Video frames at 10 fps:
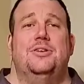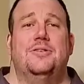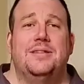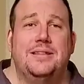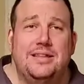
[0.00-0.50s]

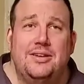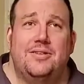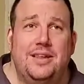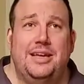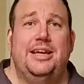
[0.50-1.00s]
You're
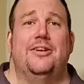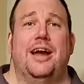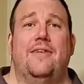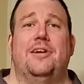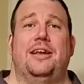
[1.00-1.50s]
literally
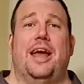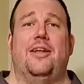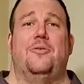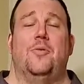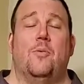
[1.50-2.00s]
here every
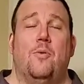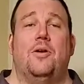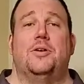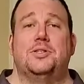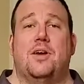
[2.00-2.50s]
day through the
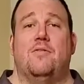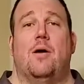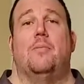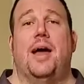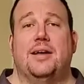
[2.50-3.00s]
wonders of
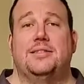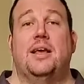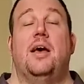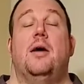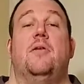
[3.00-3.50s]

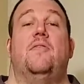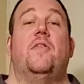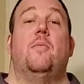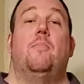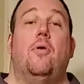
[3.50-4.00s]
WebEx. But for
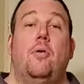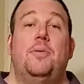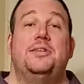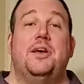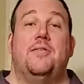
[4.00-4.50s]
the
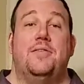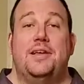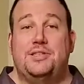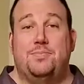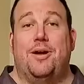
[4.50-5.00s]
purpose of
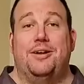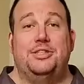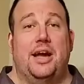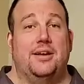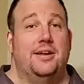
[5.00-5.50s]
this
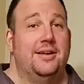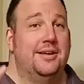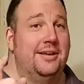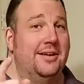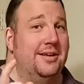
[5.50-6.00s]
project,
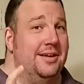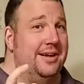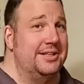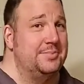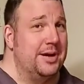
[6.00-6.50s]

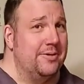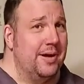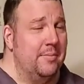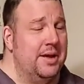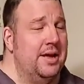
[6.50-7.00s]
it's my
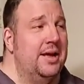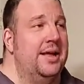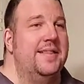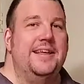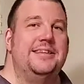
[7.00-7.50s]
crib.
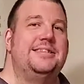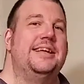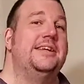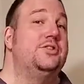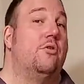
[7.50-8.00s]

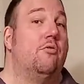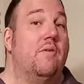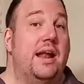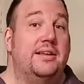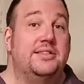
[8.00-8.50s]
This is
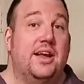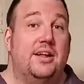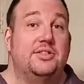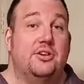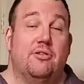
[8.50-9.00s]

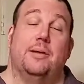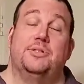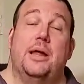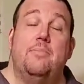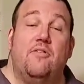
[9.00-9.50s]
Renaissance
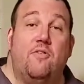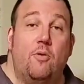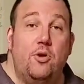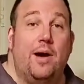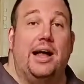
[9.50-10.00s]
Cribs. And
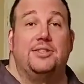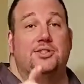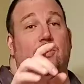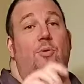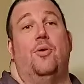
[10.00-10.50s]
before you
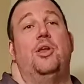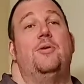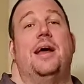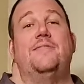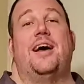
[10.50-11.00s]
ask, don't worry, you
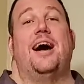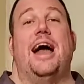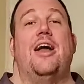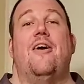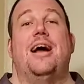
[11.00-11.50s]
don't have to
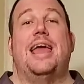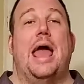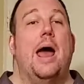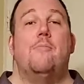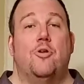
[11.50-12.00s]
hire a
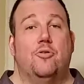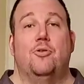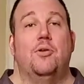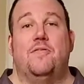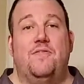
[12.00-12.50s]
camera
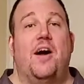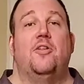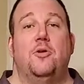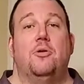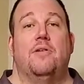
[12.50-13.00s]
crew to
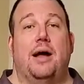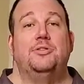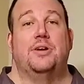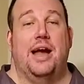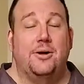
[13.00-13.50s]
follow you
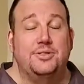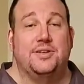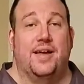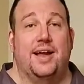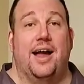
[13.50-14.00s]
around your house
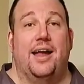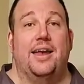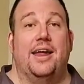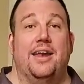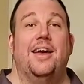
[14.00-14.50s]
like I
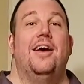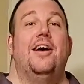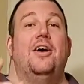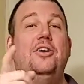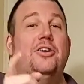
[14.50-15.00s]
did.
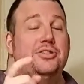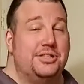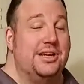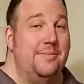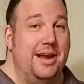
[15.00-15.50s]
You're
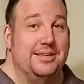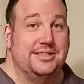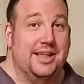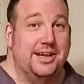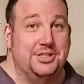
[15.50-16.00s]
just gonna make a
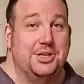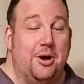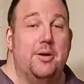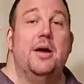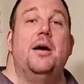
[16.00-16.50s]

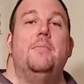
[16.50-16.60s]
slideshow.